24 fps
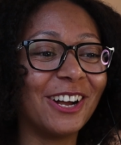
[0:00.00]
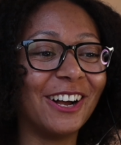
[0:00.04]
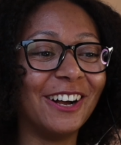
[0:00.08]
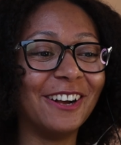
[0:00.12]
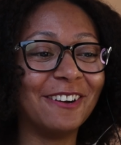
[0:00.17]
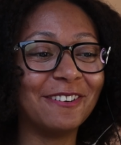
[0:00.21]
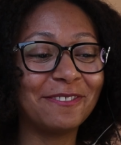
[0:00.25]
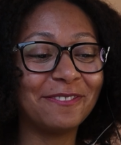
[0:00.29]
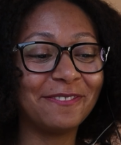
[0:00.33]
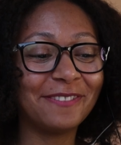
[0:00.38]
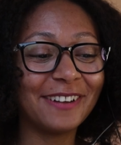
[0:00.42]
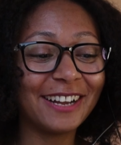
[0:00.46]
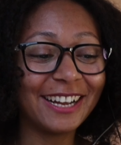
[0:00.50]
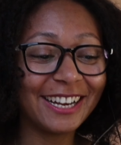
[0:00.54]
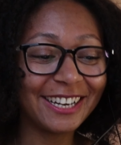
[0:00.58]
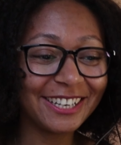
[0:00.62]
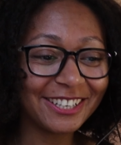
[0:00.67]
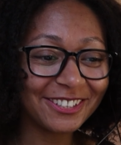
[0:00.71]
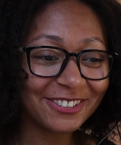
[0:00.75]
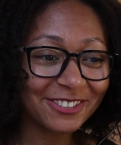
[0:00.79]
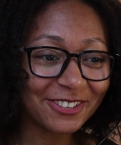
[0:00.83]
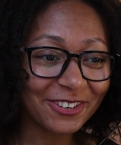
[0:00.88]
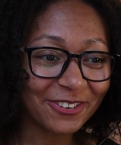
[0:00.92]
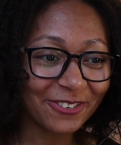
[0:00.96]
our
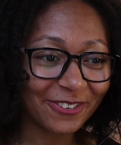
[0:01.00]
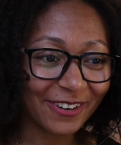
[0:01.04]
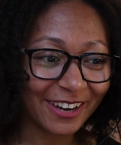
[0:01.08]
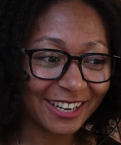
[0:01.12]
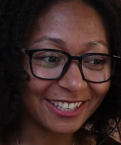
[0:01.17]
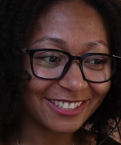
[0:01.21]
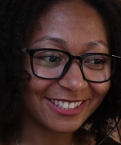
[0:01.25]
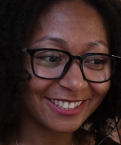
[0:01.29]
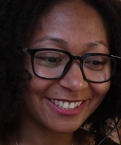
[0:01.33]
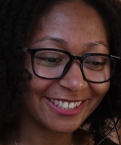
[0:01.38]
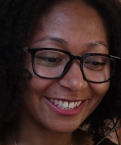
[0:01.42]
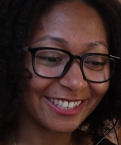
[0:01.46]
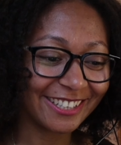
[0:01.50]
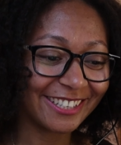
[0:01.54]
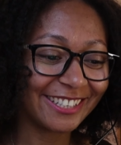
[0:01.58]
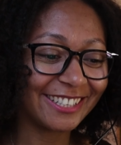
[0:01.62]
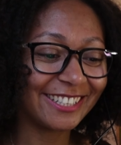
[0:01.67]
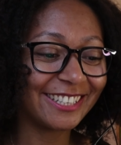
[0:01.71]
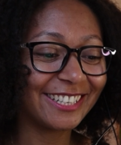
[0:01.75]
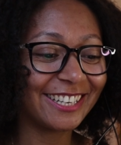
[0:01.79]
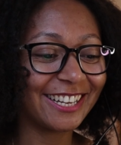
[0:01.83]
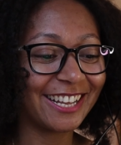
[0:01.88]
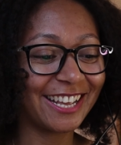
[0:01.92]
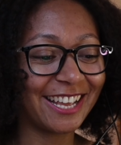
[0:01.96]
final
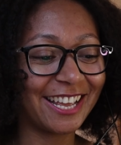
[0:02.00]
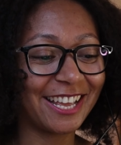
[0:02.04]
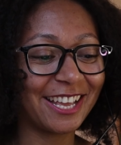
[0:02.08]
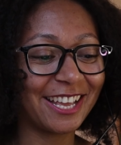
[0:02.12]
question,